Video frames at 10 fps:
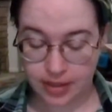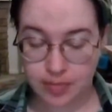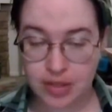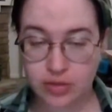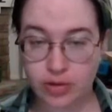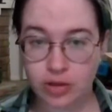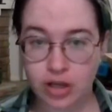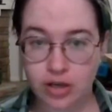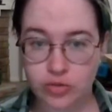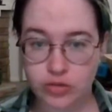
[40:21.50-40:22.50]
The mithril
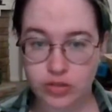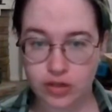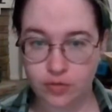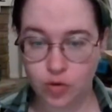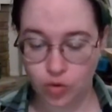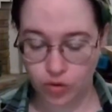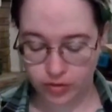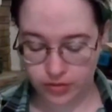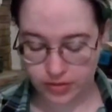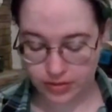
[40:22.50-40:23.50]
coat, of
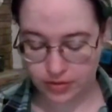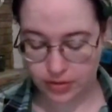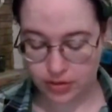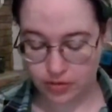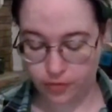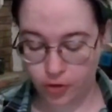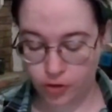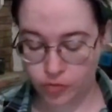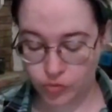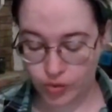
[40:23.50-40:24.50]
course.
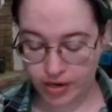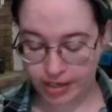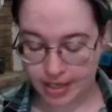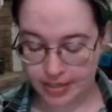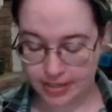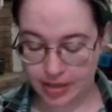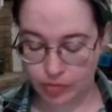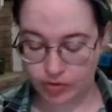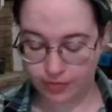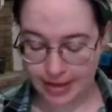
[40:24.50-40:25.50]
Frodo was wearing it, and they
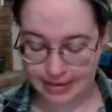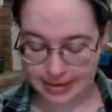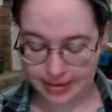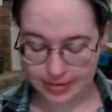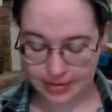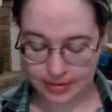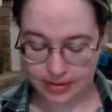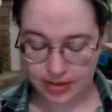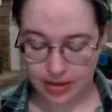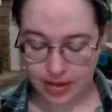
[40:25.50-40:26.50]
would find it.
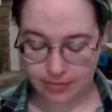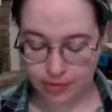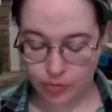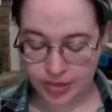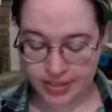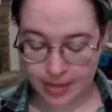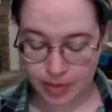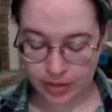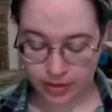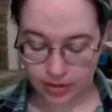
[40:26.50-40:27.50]
And from what Sam
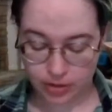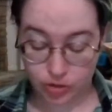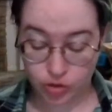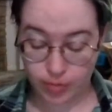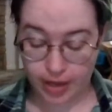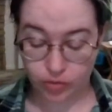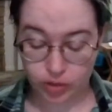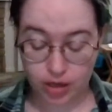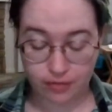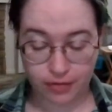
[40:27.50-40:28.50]
had heard, Gorbag
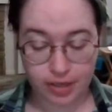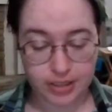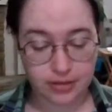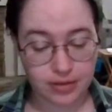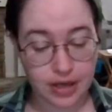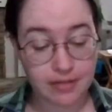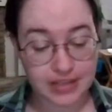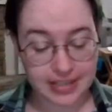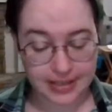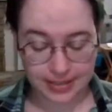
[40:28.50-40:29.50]
would
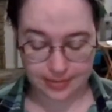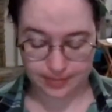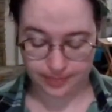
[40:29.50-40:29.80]
covet it.